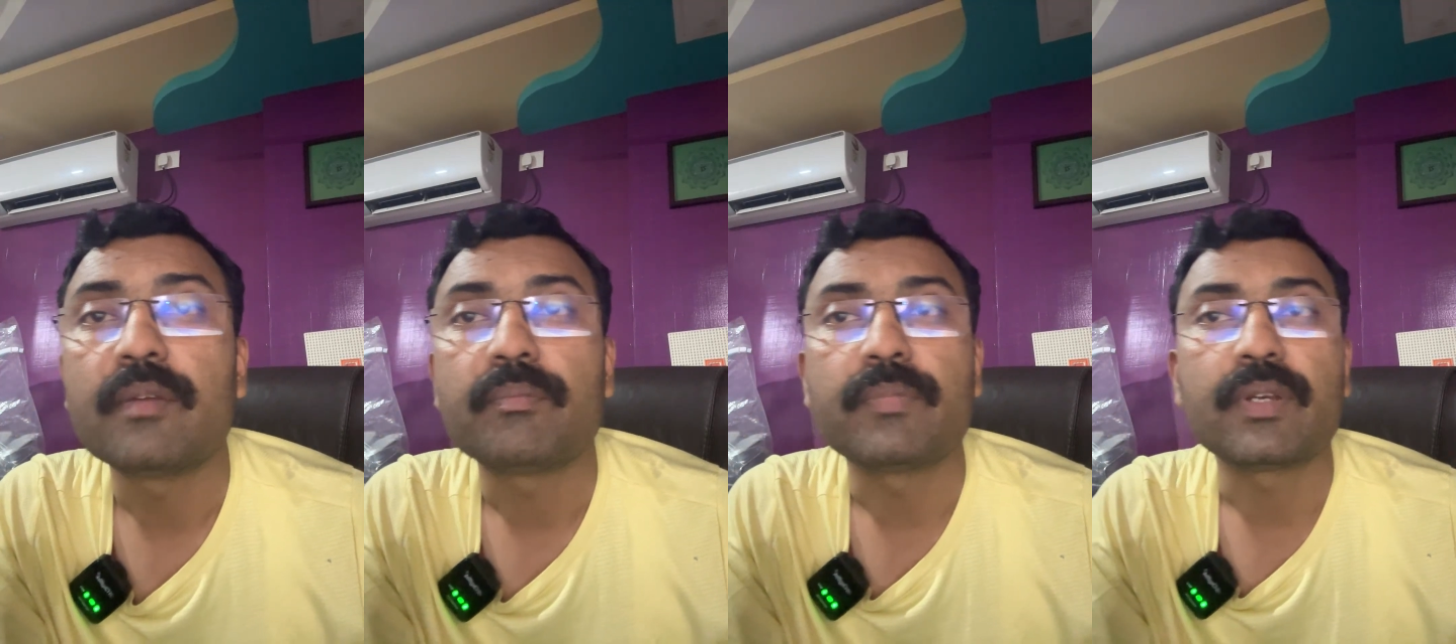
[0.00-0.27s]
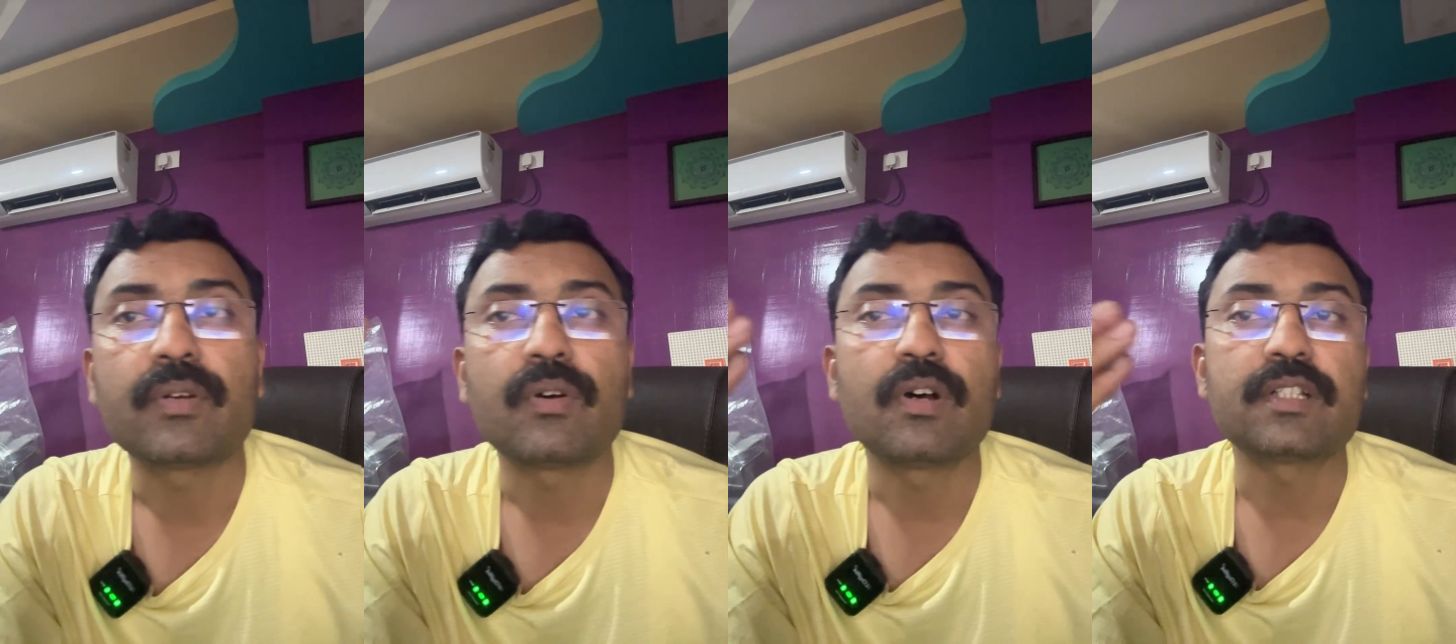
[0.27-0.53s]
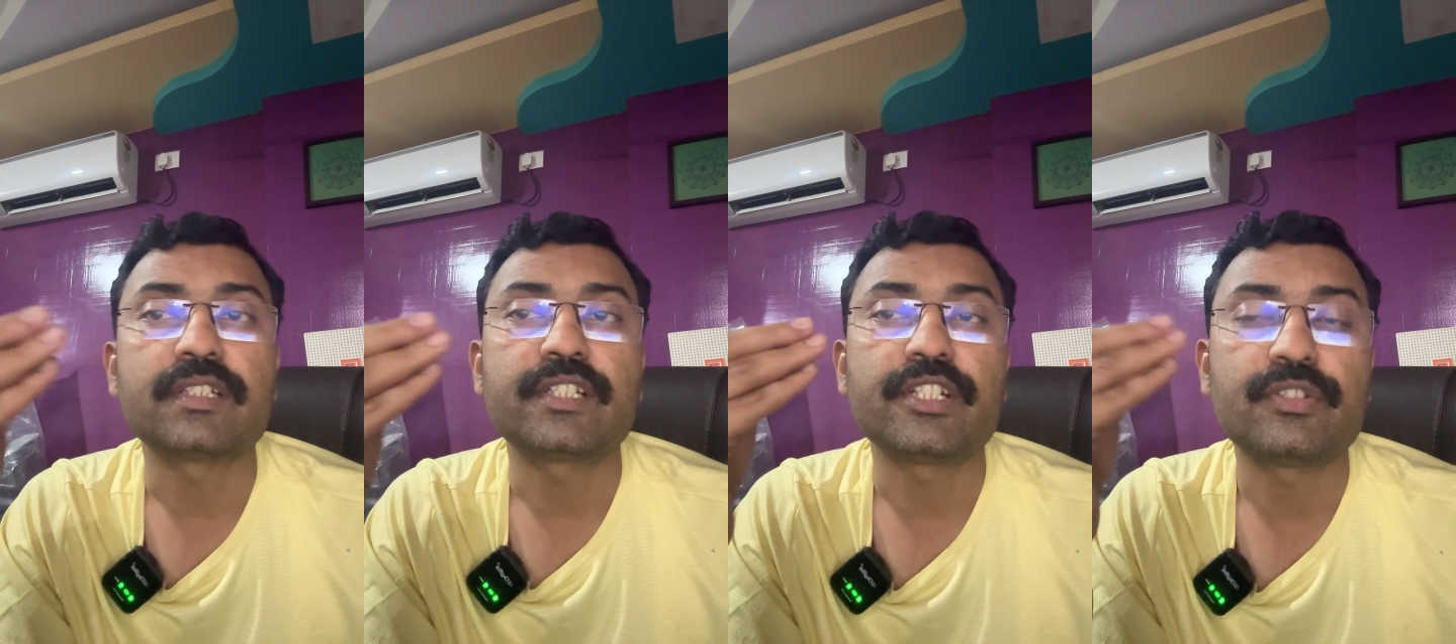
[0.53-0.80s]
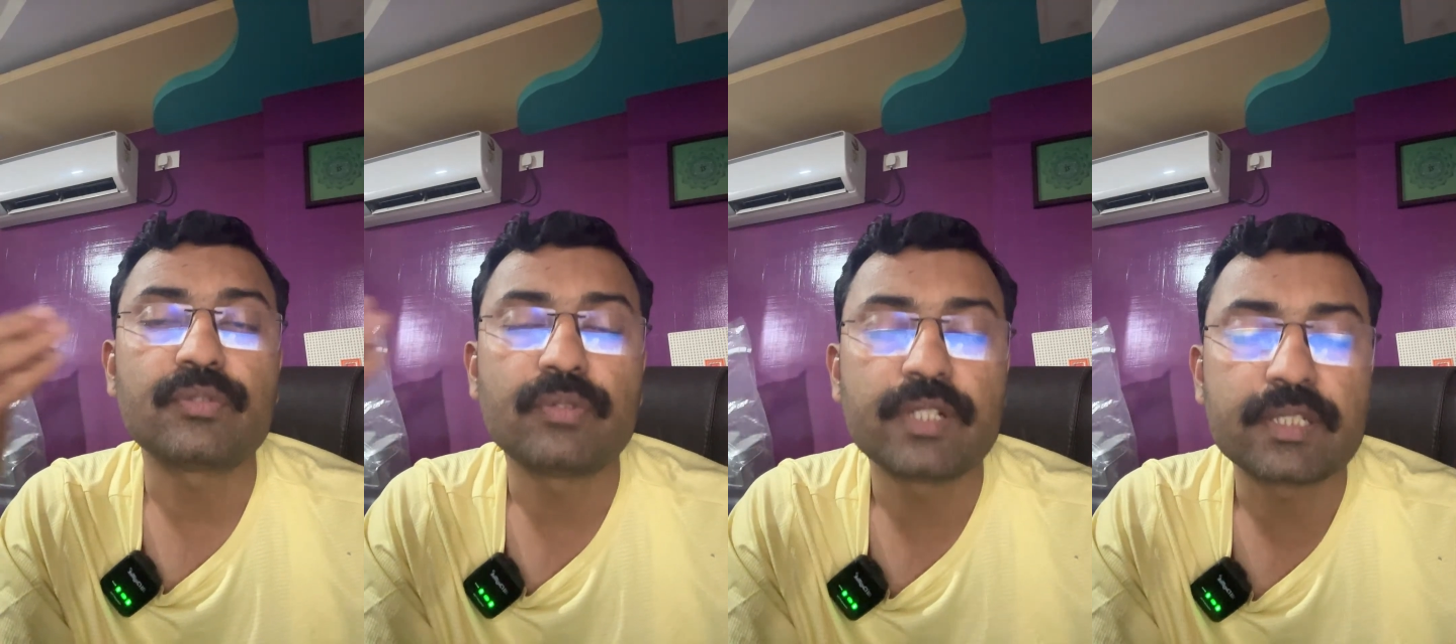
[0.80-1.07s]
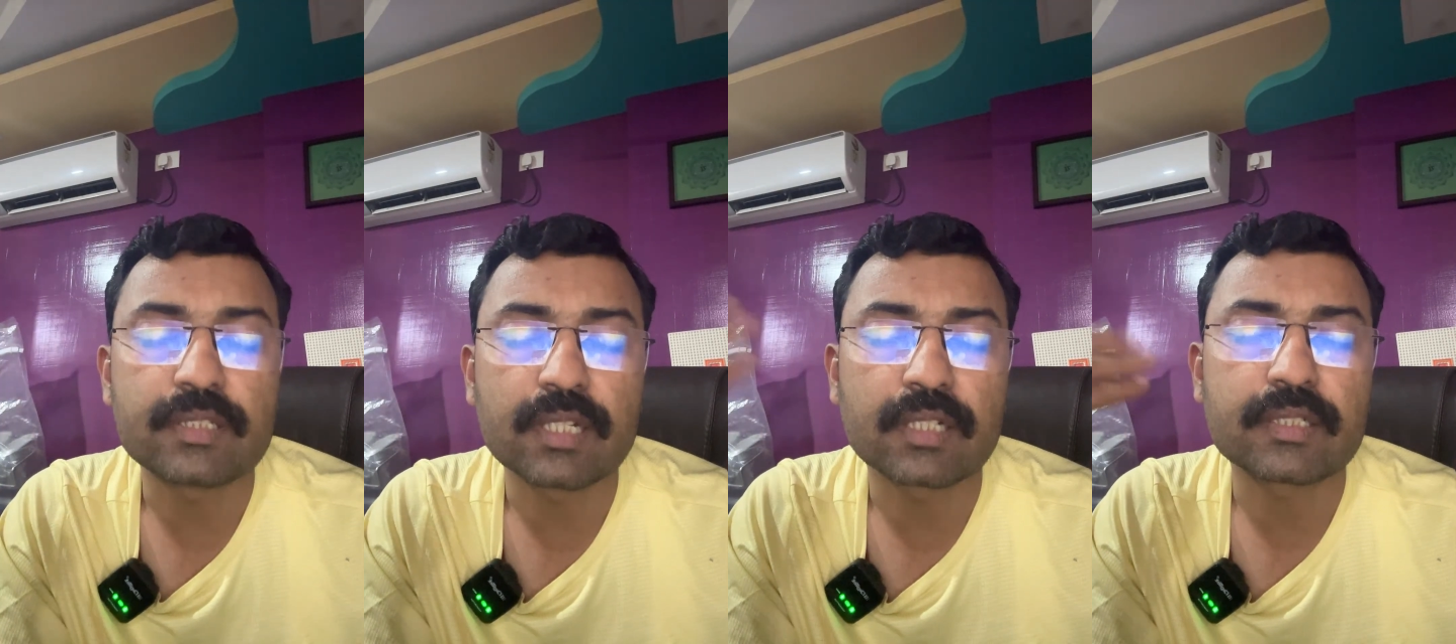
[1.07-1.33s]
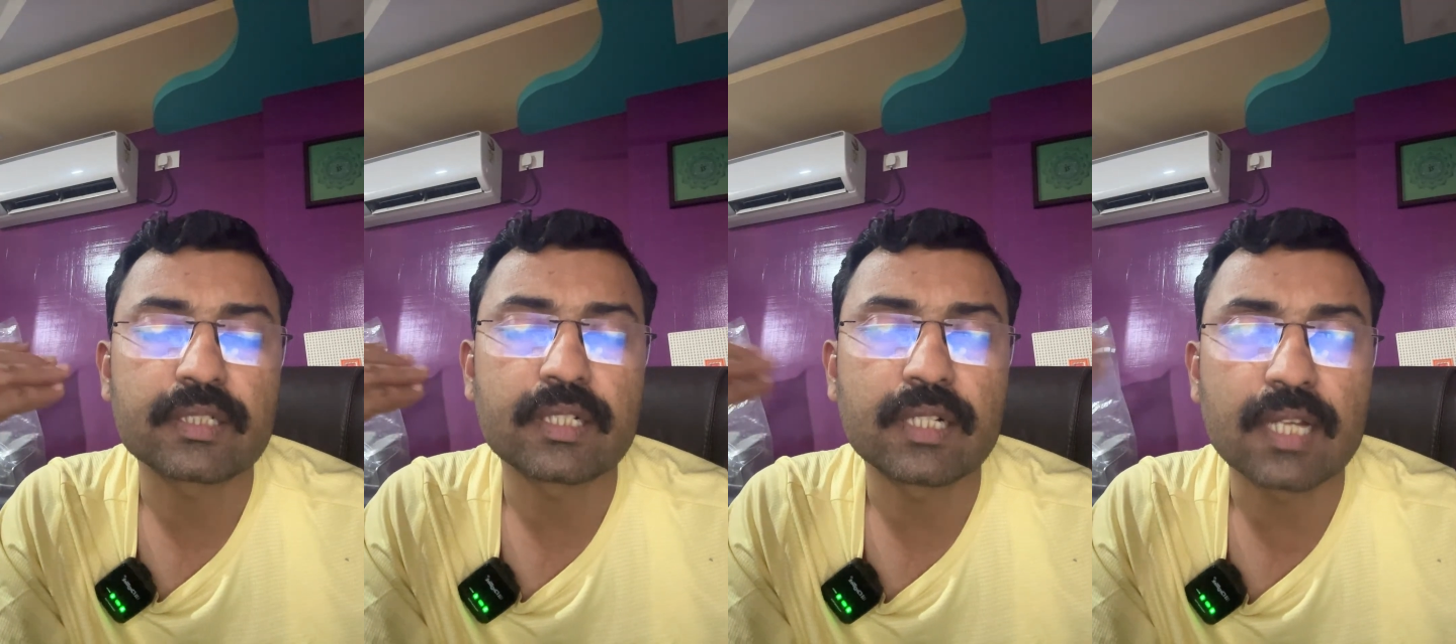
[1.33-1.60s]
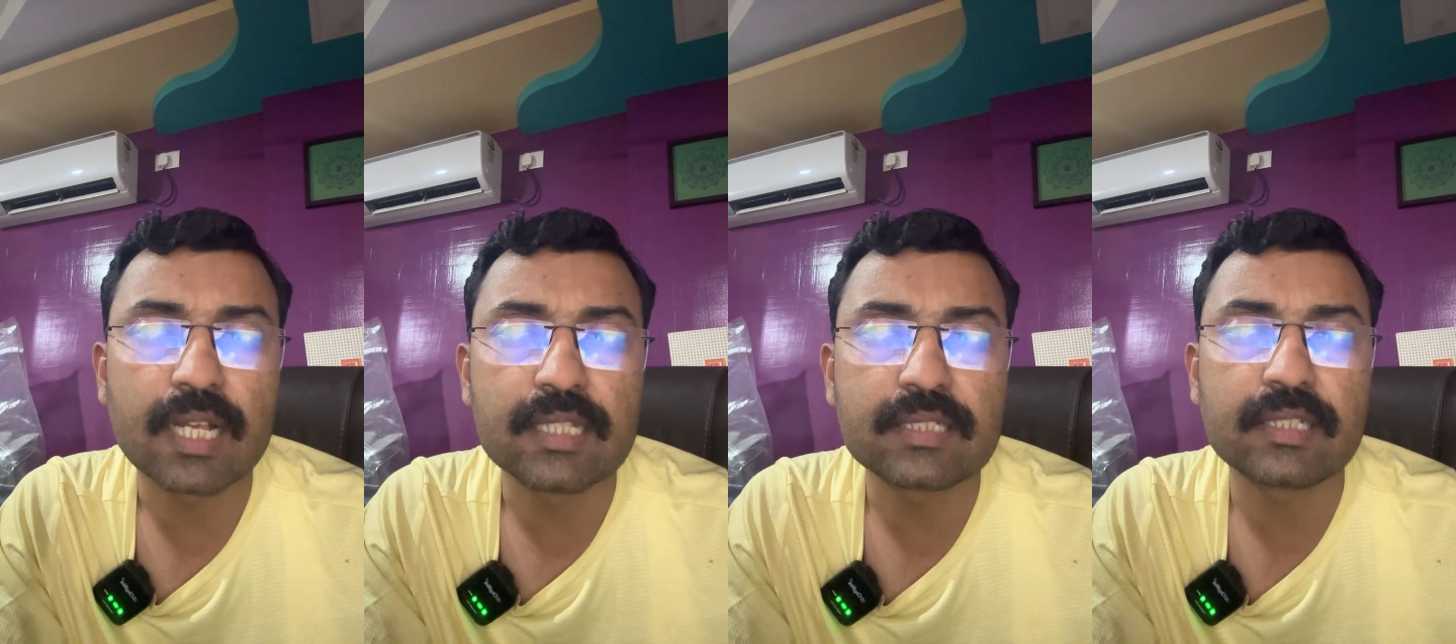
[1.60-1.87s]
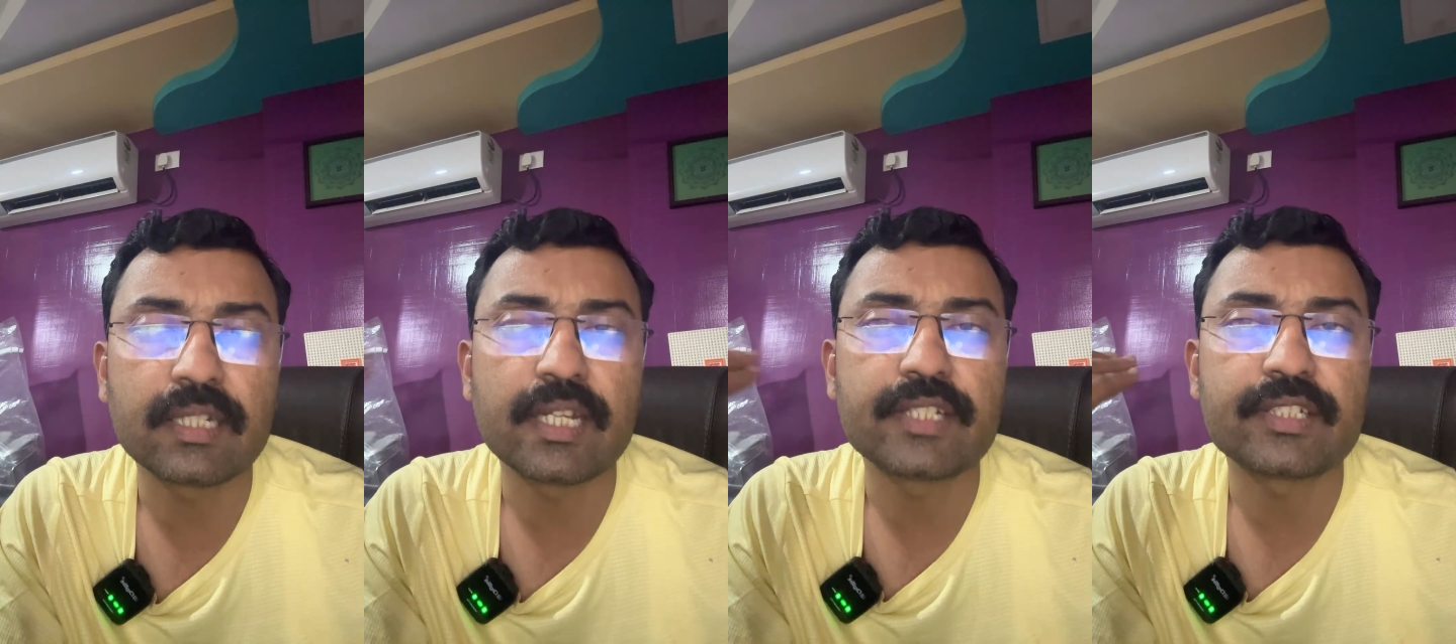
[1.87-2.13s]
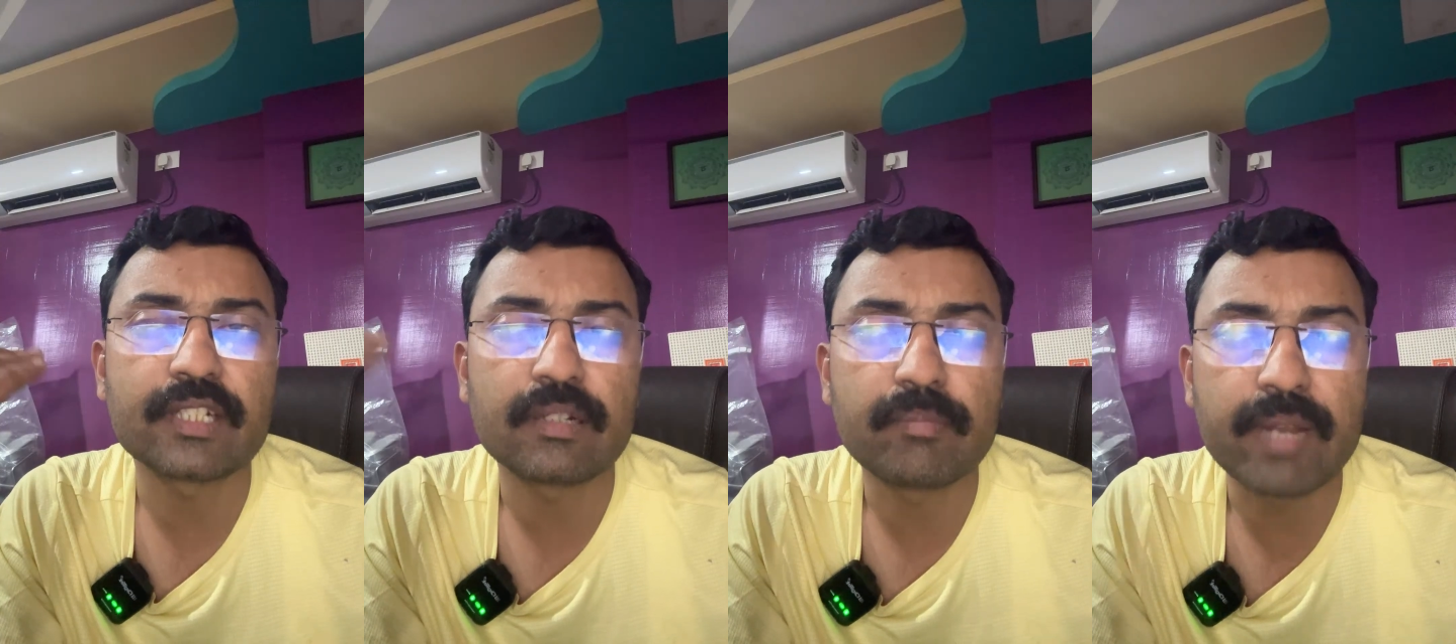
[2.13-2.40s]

because tissue destruction, ulceration,